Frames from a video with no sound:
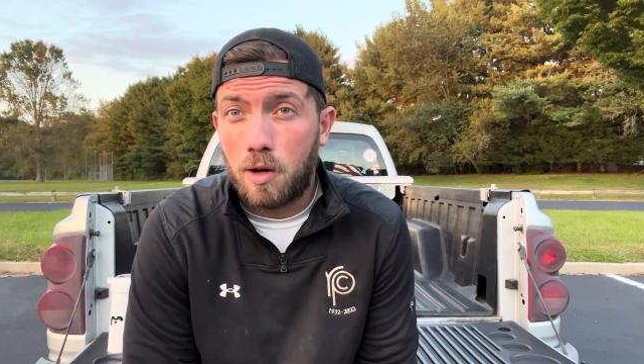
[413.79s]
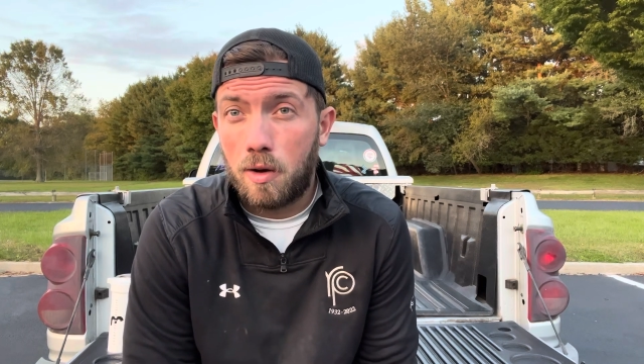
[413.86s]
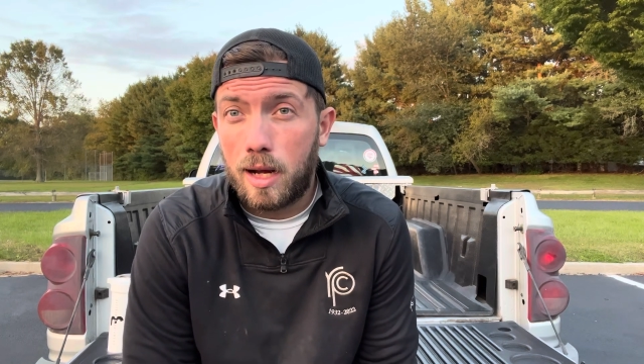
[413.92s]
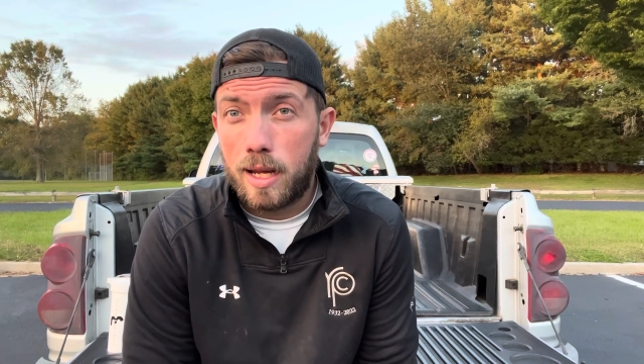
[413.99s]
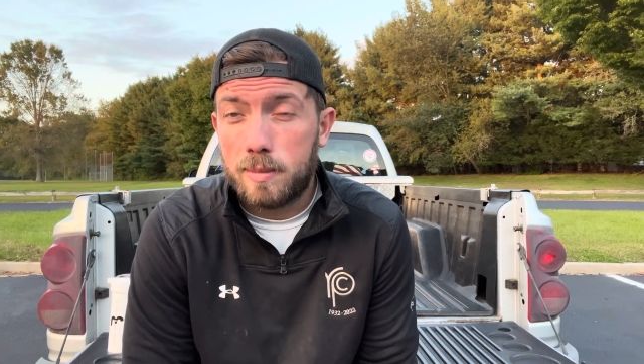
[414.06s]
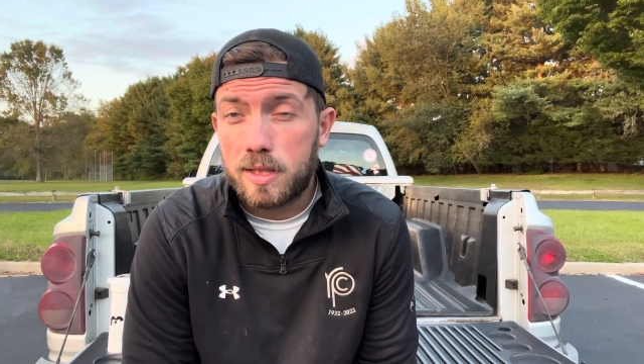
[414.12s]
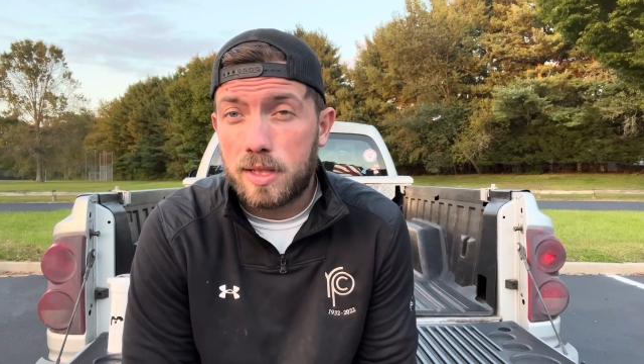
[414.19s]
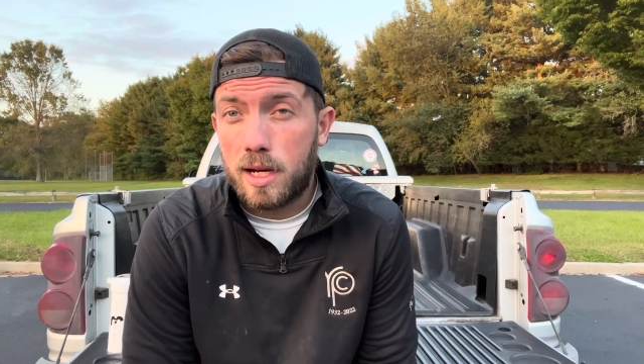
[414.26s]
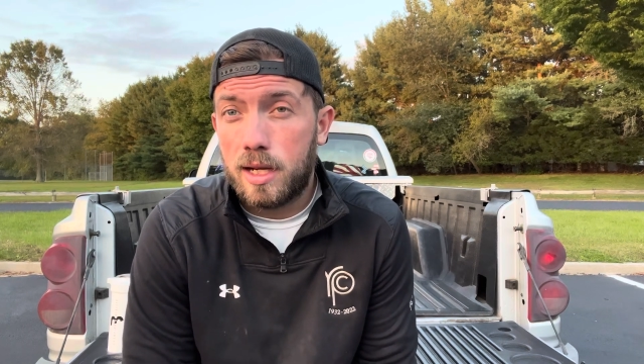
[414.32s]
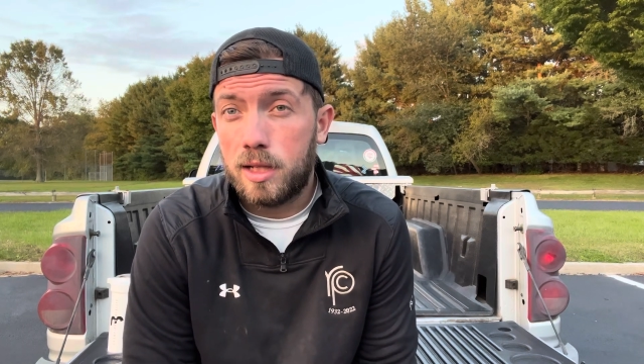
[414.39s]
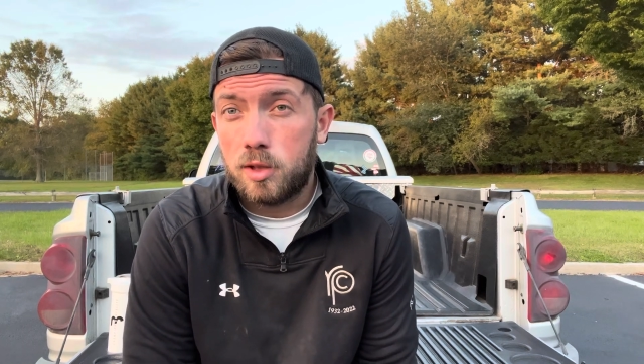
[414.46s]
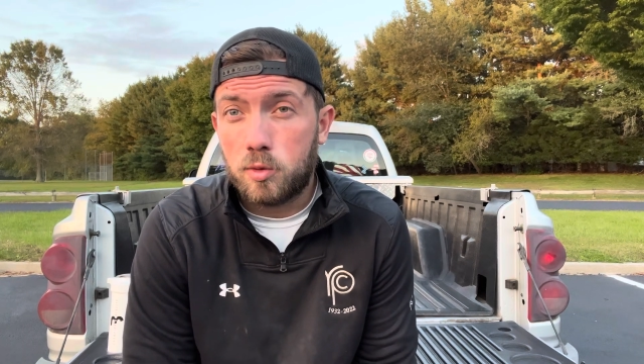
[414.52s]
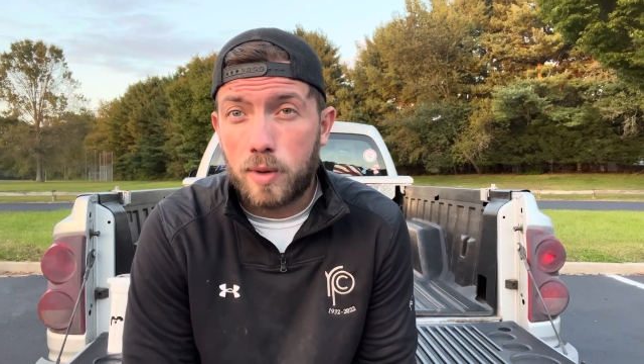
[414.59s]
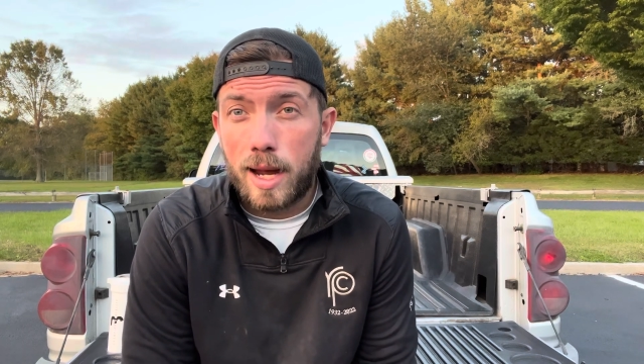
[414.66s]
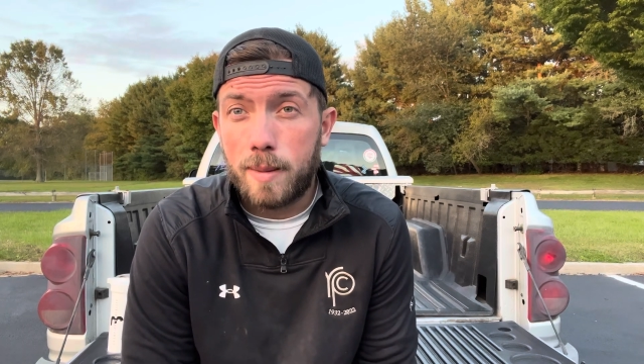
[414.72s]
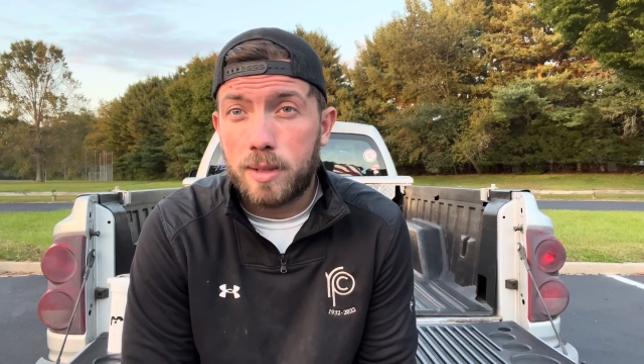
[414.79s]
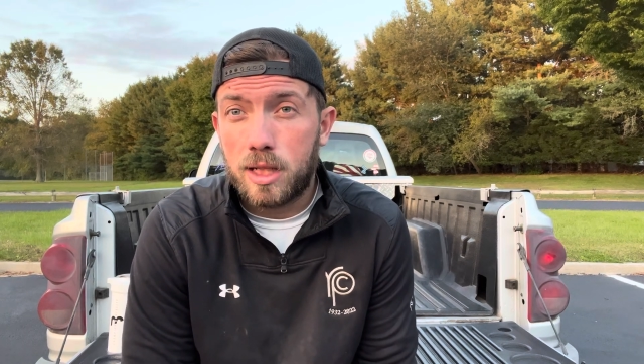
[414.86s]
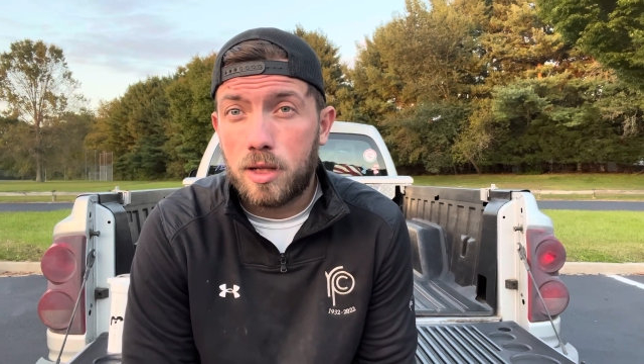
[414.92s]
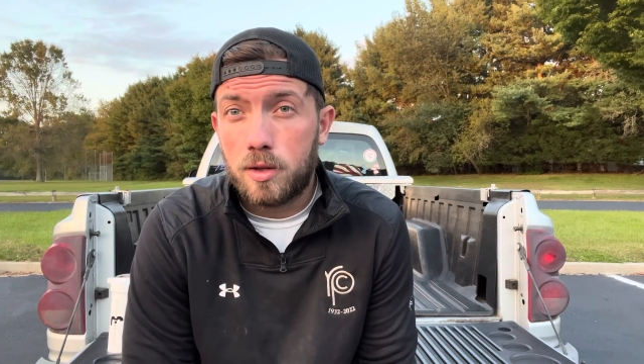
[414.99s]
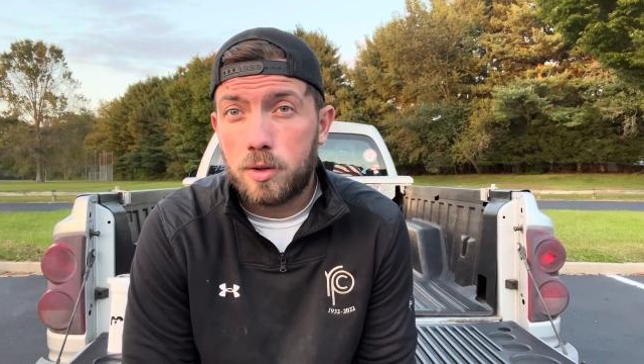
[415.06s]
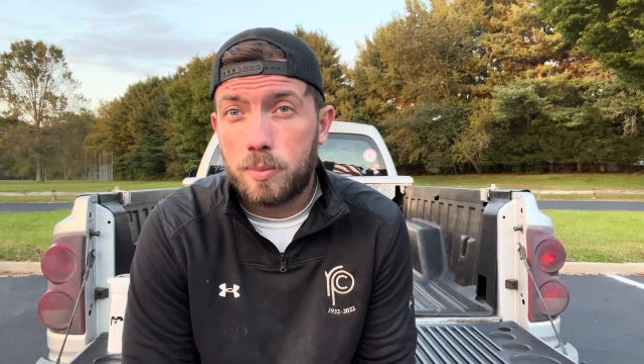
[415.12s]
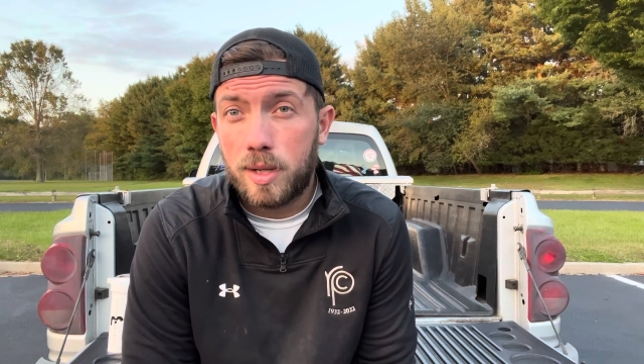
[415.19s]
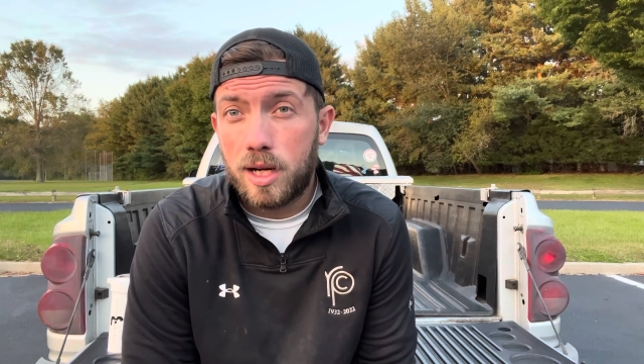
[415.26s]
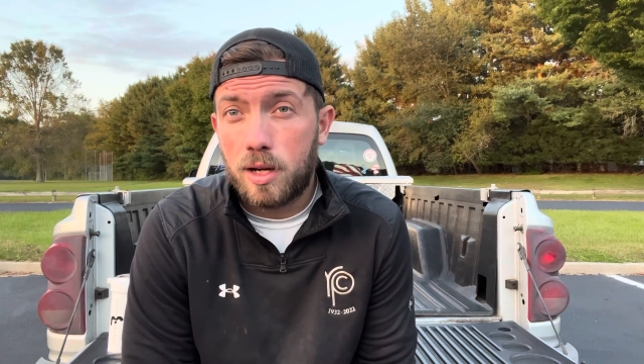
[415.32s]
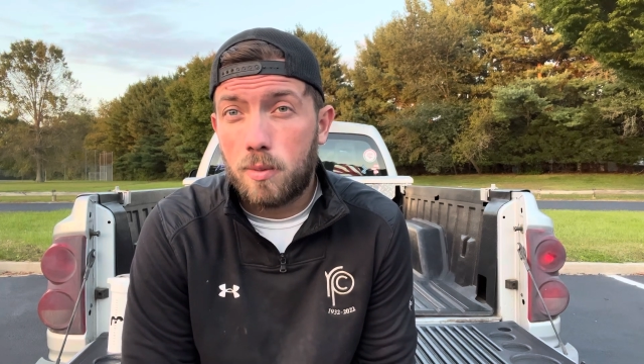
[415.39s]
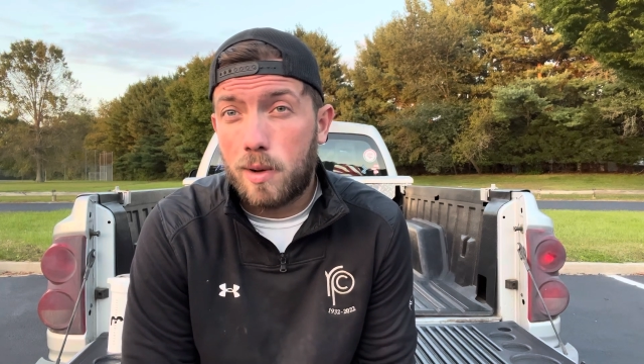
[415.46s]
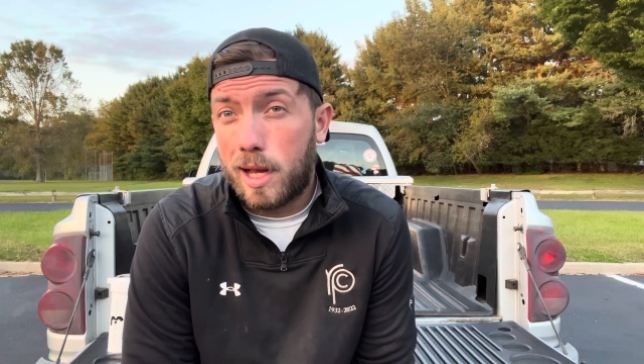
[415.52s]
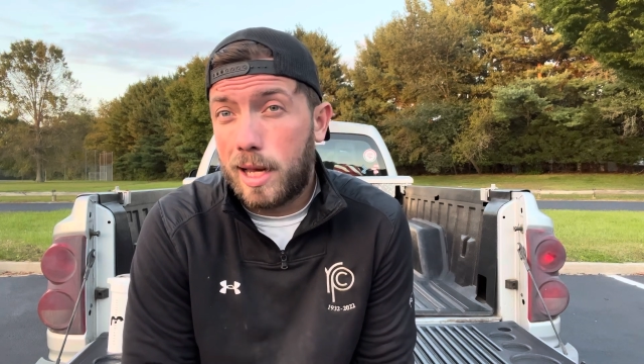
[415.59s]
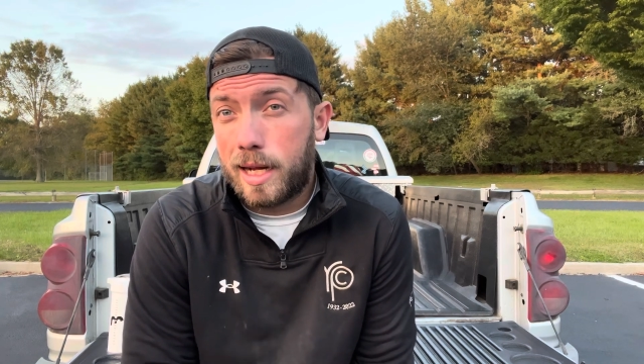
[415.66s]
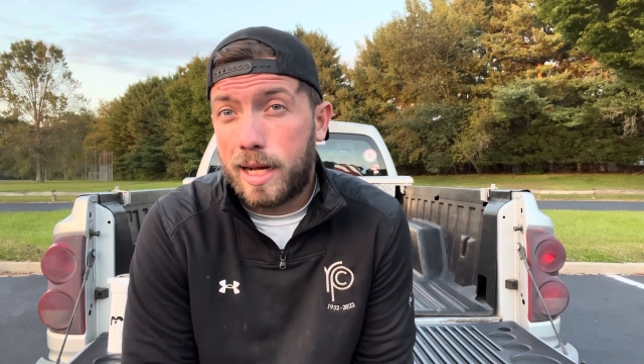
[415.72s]
on Amazon and grabbing another pair
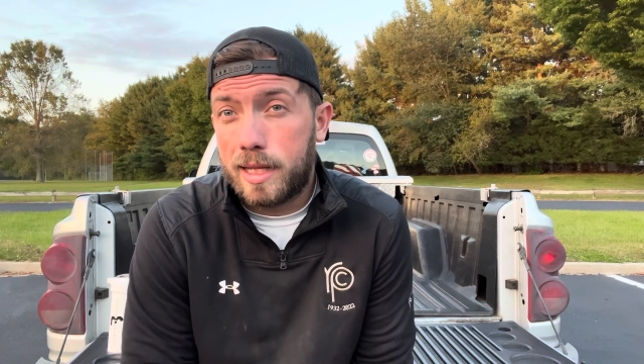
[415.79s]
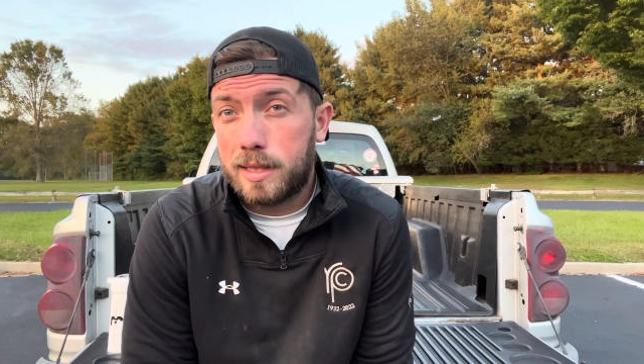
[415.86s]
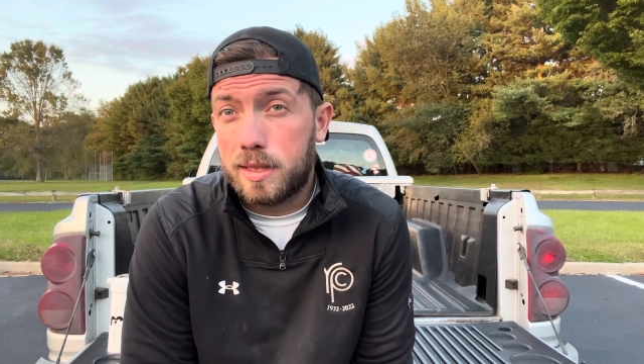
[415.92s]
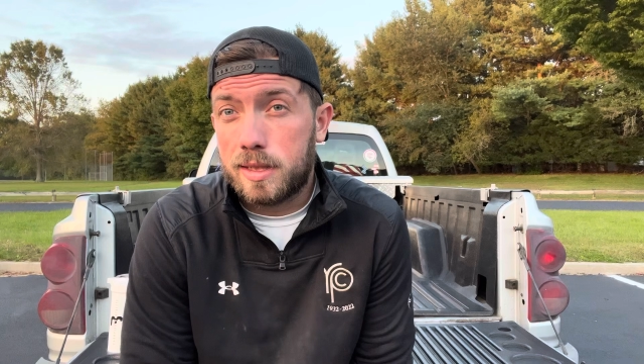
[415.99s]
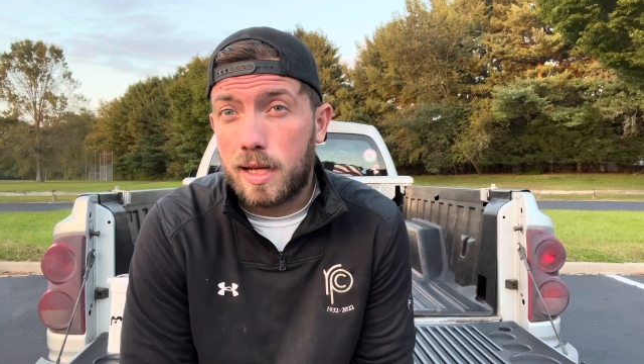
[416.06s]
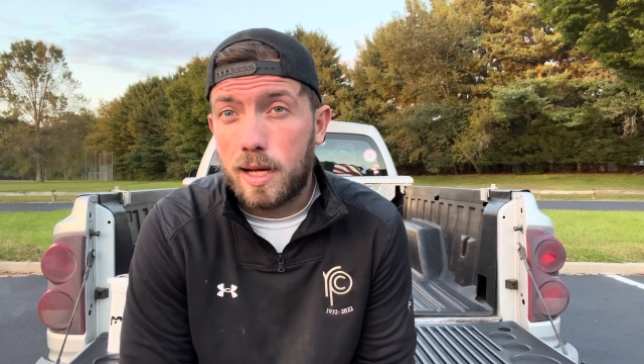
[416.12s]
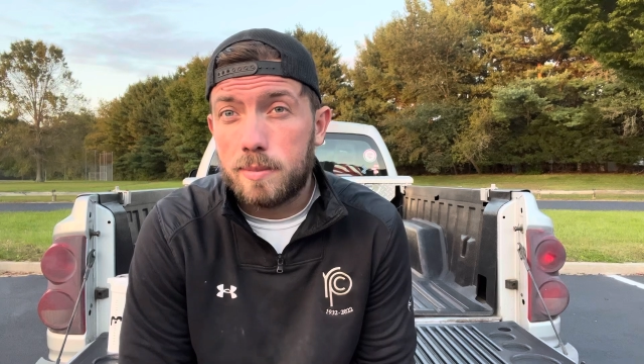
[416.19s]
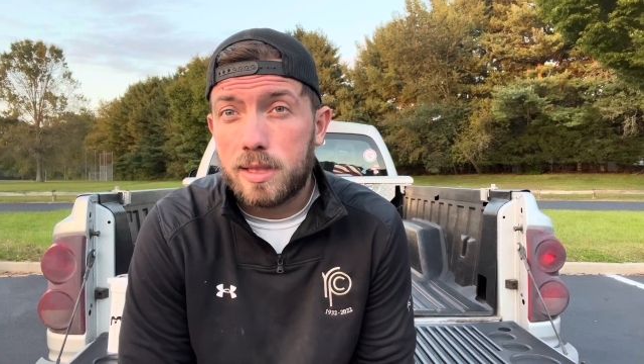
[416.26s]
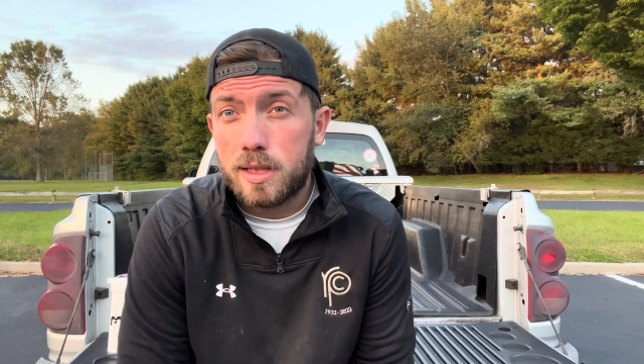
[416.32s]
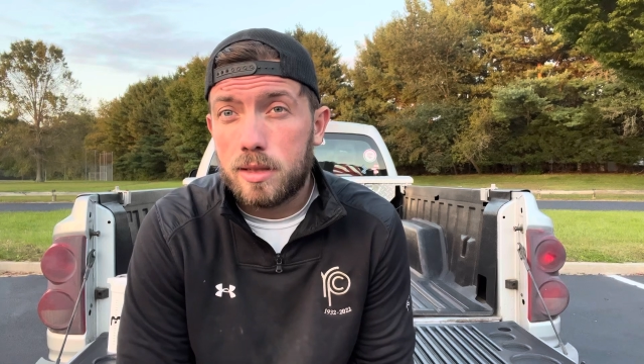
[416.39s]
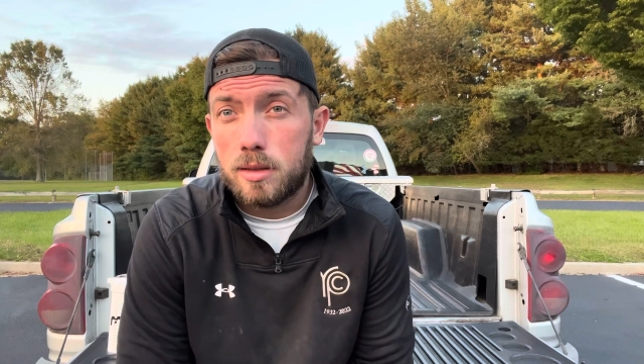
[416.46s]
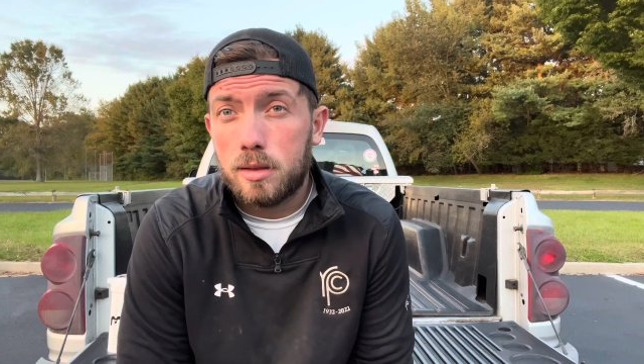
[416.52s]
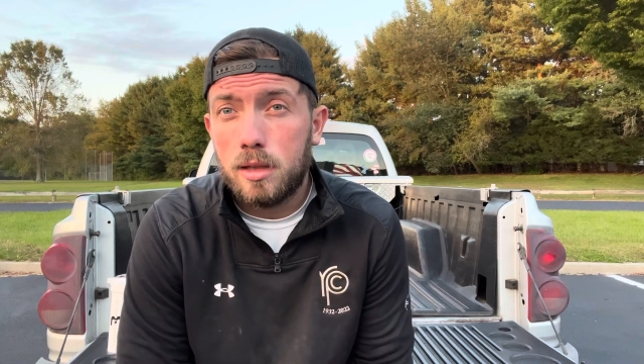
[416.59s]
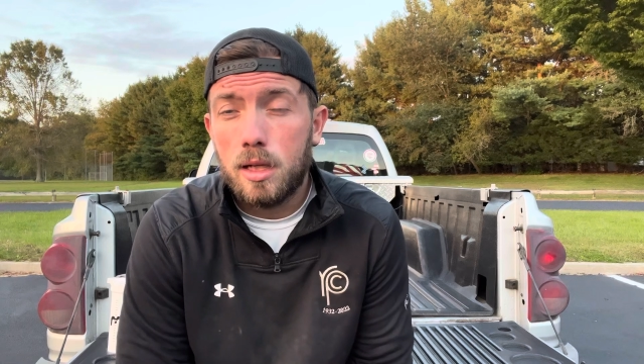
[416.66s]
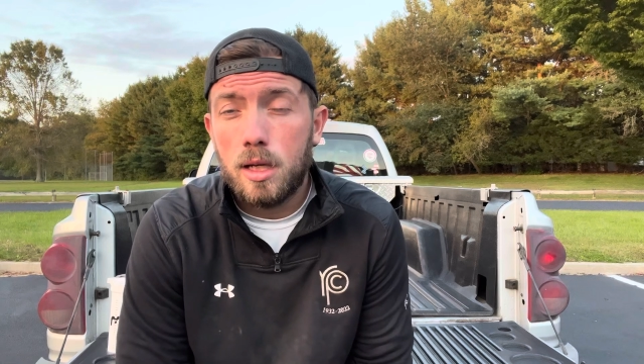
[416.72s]
while I got the time still